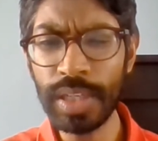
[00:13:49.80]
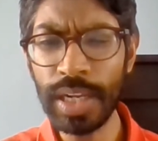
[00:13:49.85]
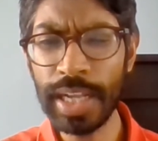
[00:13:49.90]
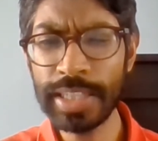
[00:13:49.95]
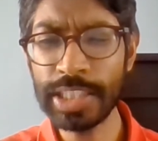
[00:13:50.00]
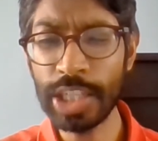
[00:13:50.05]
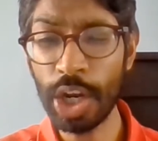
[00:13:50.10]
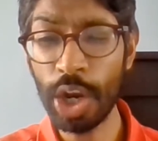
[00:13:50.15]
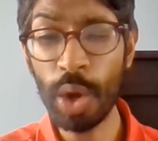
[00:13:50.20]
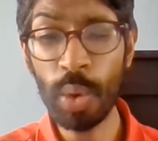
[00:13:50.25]

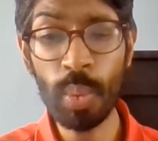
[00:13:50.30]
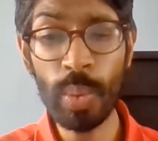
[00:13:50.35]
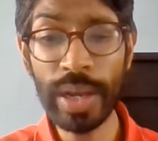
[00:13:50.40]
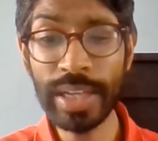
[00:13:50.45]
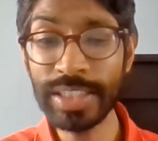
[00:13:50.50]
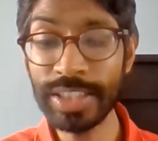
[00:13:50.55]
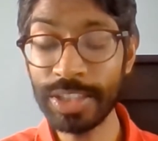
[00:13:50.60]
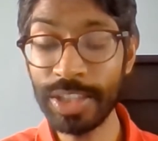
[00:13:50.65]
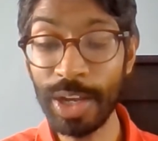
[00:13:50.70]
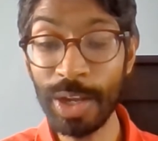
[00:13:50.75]
it's a long
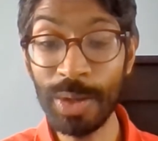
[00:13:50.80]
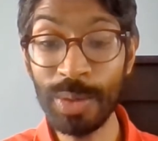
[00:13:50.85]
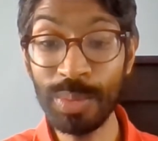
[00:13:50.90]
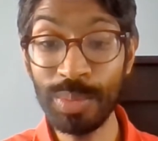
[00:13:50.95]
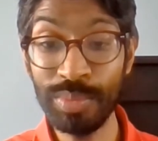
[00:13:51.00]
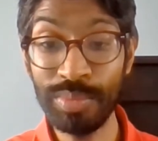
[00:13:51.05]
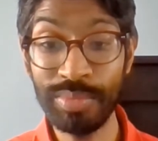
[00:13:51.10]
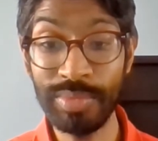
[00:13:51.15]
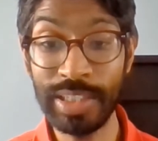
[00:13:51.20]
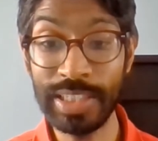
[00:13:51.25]
way to go
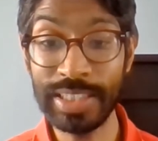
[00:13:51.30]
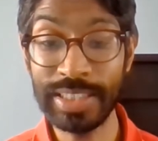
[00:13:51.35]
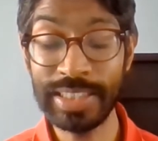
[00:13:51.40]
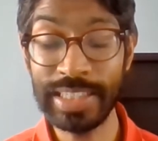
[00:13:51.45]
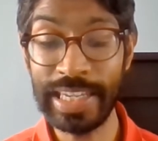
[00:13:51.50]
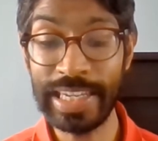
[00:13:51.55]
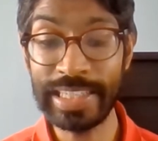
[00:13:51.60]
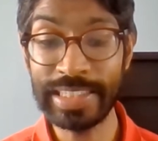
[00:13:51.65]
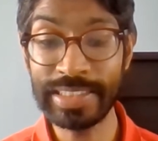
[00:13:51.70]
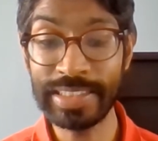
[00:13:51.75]
this
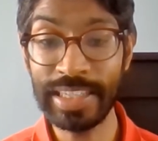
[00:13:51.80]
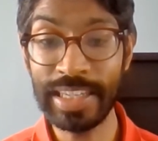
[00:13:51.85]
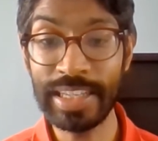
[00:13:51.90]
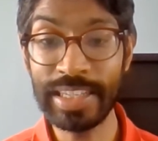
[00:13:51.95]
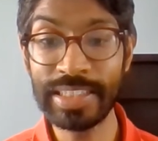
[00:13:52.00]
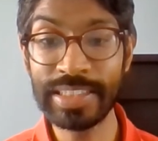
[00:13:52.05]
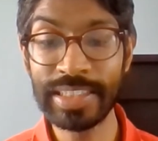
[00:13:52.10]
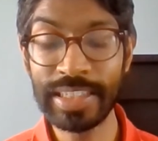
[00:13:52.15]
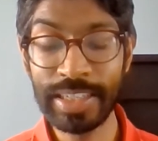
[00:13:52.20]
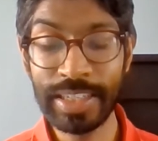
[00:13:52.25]
season,
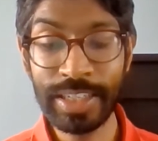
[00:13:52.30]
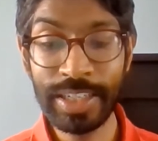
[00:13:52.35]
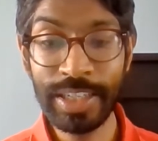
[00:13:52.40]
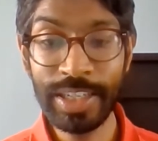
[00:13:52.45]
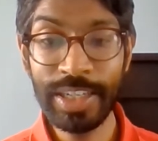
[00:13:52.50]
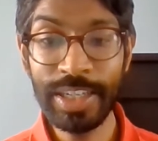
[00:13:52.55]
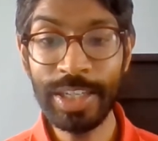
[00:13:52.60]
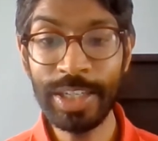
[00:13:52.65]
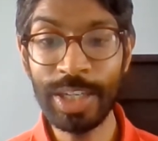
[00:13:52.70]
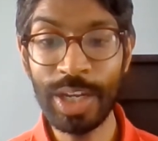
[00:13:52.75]
and
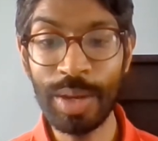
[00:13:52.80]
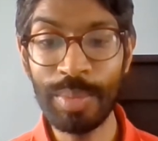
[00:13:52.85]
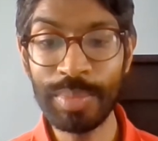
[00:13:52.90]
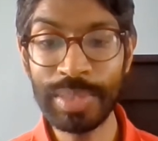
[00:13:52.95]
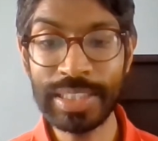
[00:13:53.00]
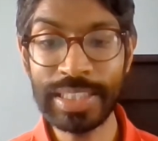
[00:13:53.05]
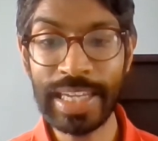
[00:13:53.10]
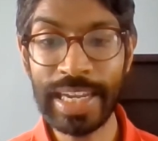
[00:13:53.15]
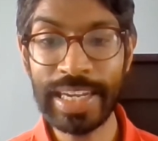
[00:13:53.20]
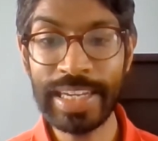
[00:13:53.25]

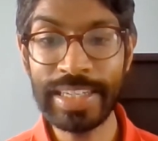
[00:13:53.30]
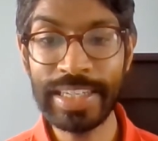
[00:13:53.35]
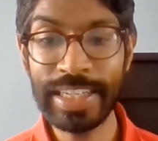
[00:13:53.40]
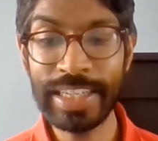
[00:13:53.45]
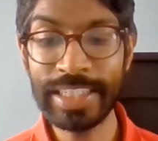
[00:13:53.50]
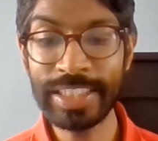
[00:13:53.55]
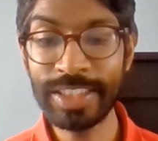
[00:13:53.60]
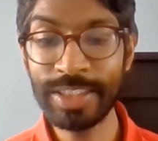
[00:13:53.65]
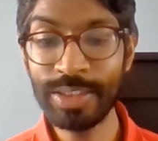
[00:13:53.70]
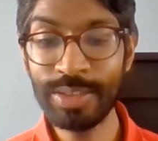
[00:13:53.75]

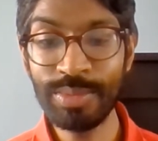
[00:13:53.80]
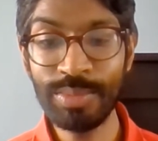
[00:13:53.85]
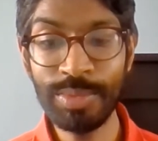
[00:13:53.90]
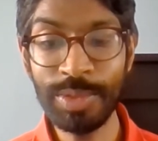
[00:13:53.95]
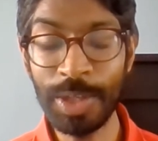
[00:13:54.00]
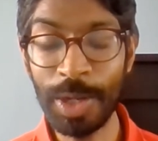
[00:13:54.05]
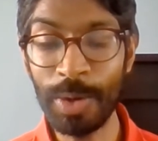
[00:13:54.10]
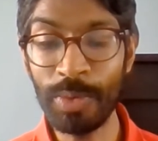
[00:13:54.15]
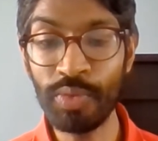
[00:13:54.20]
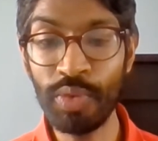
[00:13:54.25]
Mercedes,
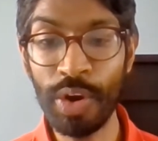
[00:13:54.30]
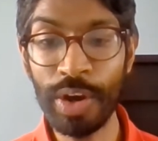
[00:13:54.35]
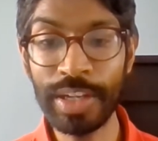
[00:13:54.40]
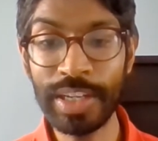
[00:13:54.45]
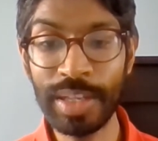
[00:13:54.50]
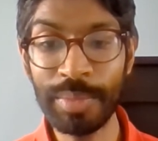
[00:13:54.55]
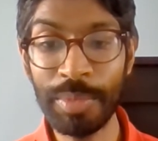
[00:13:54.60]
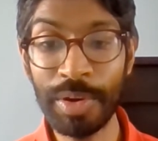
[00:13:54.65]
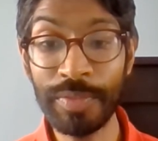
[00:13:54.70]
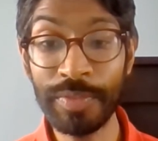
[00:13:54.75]

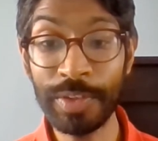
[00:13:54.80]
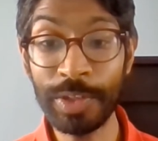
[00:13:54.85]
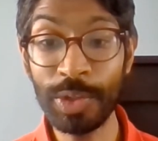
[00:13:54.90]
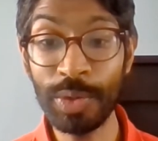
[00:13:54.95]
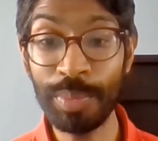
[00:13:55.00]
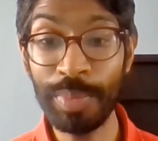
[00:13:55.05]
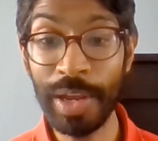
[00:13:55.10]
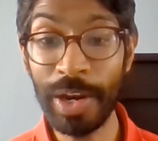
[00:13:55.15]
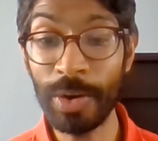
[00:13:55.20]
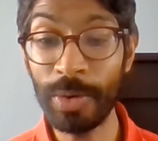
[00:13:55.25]
write them off at
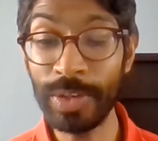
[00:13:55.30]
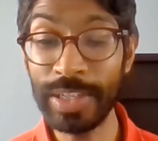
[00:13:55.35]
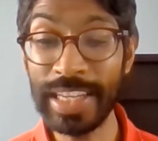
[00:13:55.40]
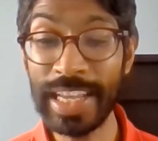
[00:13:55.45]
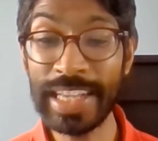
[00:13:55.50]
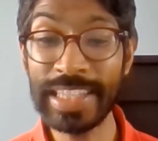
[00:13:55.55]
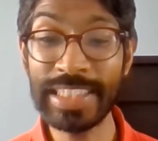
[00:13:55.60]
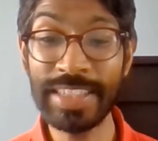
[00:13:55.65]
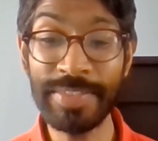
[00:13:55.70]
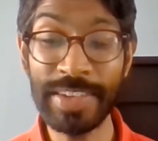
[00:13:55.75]
your peril.
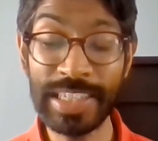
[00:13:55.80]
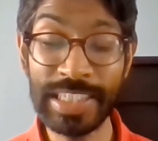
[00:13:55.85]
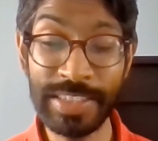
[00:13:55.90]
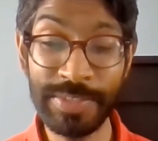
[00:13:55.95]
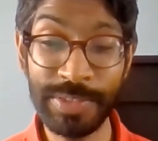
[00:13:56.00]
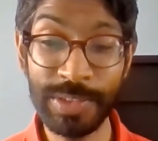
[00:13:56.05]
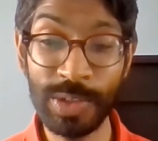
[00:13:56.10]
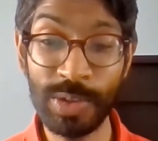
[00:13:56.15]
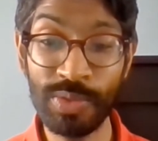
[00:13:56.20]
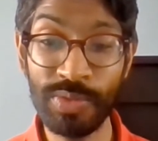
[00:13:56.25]
Yes, they've had
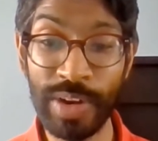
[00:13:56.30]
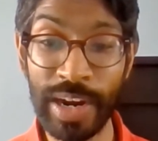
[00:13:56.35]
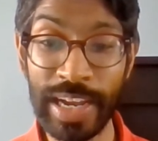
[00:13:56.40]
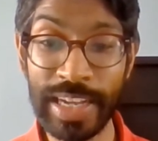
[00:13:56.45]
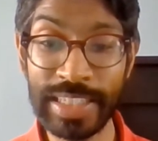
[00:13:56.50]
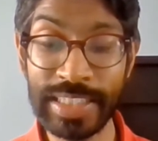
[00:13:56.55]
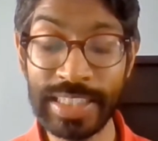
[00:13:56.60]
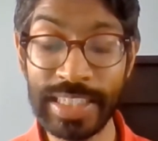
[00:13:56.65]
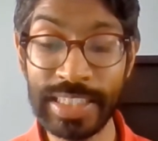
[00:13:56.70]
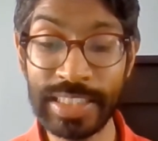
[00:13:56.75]
difficult
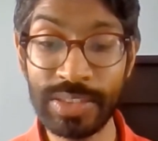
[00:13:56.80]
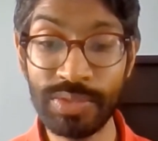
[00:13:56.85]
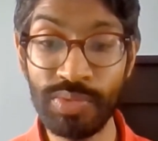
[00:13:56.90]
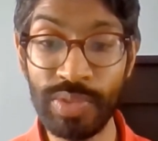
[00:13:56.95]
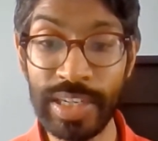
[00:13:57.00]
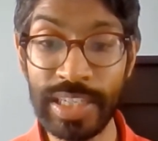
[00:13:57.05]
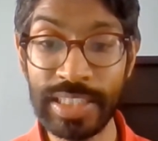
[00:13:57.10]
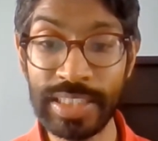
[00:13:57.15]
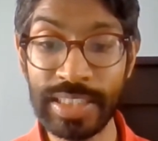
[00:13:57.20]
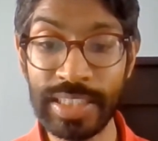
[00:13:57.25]
races
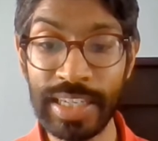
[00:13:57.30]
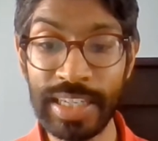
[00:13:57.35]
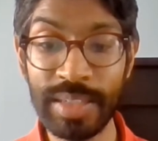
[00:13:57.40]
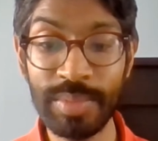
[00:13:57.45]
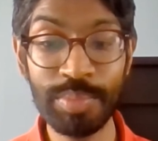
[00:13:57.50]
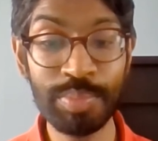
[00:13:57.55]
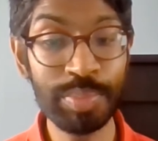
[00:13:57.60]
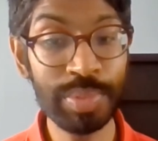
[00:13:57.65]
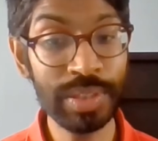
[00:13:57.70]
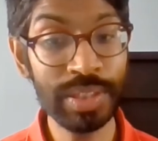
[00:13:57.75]

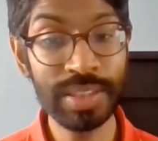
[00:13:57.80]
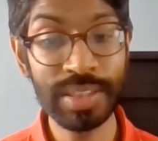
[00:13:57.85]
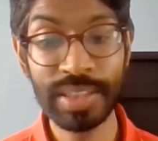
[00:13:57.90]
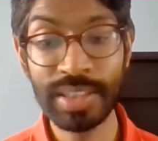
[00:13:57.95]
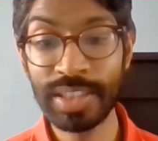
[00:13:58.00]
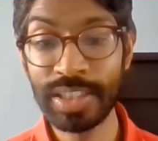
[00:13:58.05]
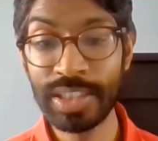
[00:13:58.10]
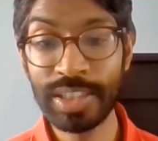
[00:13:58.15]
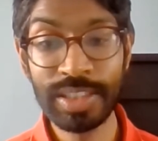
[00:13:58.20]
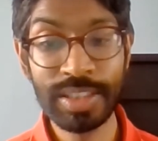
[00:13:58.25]
recently, but
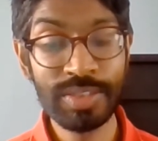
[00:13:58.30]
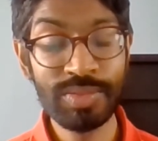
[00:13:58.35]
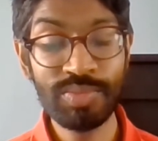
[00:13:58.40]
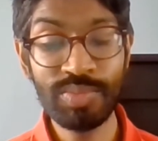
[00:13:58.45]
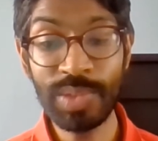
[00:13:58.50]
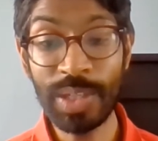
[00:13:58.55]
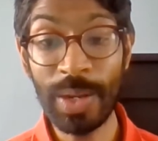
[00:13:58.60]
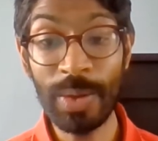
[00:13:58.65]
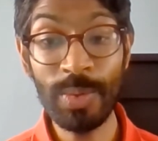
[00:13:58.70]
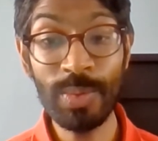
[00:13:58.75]

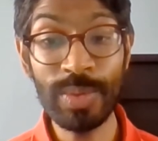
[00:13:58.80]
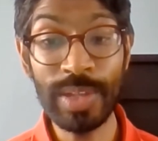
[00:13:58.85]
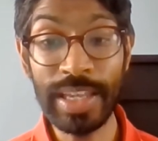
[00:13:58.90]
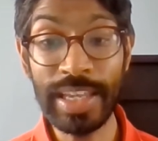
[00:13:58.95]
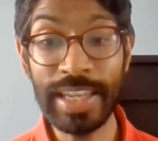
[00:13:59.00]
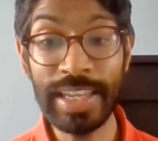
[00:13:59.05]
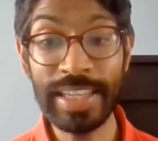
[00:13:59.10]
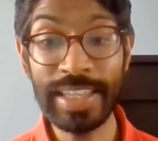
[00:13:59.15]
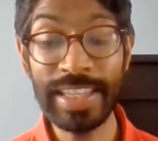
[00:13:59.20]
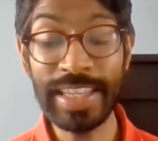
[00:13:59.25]

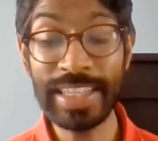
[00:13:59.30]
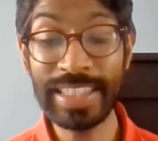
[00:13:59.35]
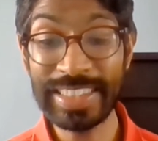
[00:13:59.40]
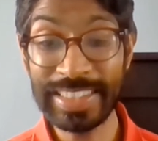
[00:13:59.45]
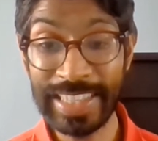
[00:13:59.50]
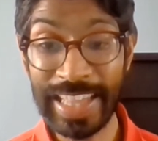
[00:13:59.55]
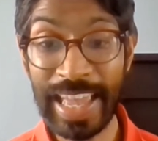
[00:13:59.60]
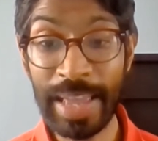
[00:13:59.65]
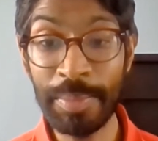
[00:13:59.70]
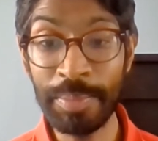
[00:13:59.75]

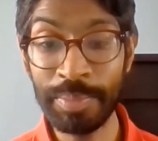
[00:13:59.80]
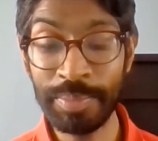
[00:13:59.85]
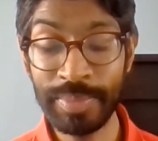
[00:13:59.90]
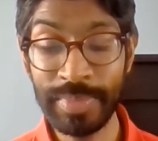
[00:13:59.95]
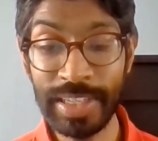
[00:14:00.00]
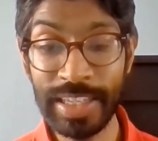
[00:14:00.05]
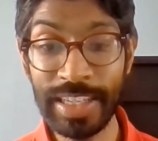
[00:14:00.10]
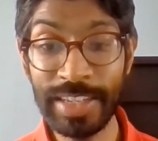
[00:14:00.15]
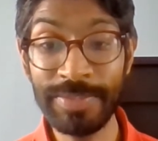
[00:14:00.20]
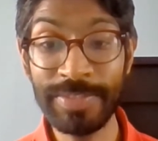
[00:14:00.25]
it's them.
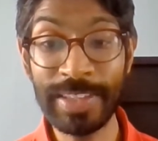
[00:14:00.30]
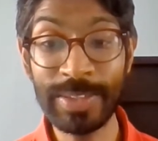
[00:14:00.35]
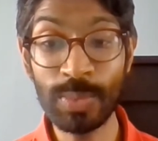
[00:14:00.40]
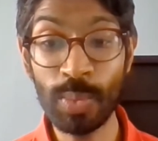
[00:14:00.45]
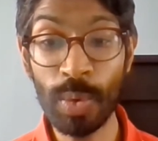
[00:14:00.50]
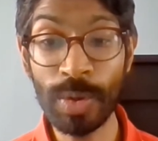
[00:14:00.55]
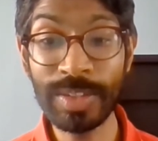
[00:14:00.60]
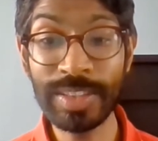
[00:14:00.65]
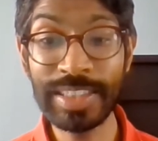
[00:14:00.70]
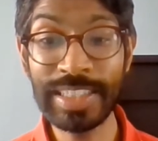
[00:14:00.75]
If there's
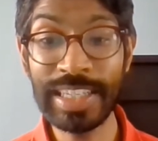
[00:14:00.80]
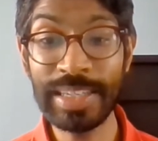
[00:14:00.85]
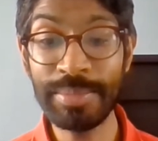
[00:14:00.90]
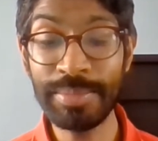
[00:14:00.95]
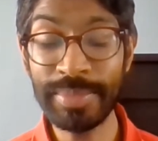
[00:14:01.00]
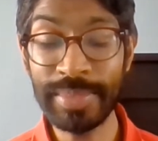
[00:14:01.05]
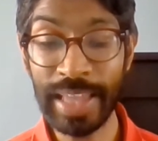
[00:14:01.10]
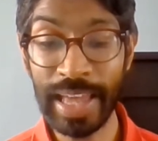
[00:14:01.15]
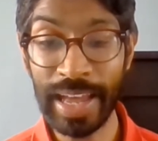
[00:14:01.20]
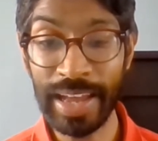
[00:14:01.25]
one
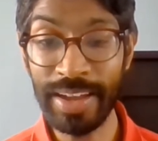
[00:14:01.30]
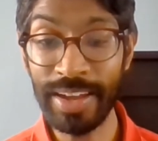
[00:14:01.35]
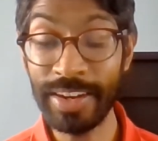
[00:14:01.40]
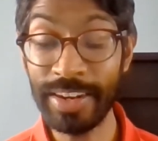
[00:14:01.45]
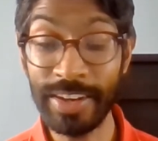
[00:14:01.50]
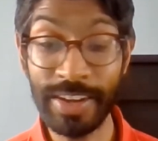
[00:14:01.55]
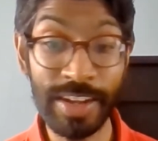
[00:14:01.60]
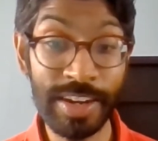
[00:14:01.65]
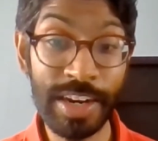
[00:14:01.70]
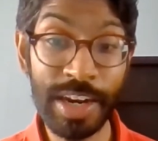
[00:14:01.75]
team that,
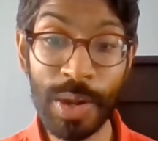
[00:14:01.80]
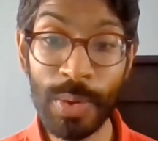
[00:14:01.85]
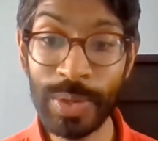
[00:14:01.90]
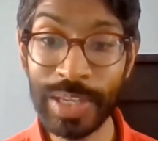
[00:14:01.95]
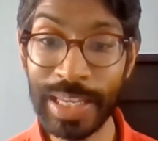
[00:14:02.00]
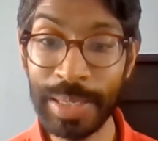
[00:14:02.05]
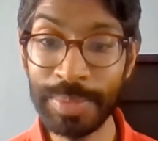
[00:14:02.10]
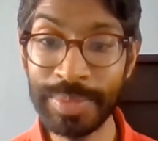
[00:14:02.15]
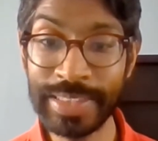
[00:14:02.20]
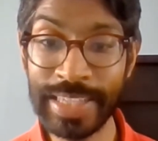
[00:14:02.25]
and I know I
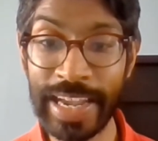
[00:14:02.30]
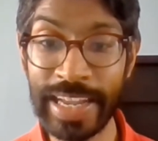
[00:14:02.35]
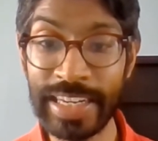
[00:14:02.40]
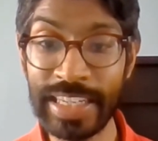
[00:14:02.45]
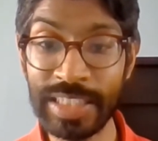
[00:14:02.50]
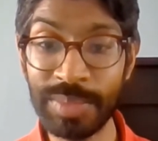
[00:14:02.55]
keep saying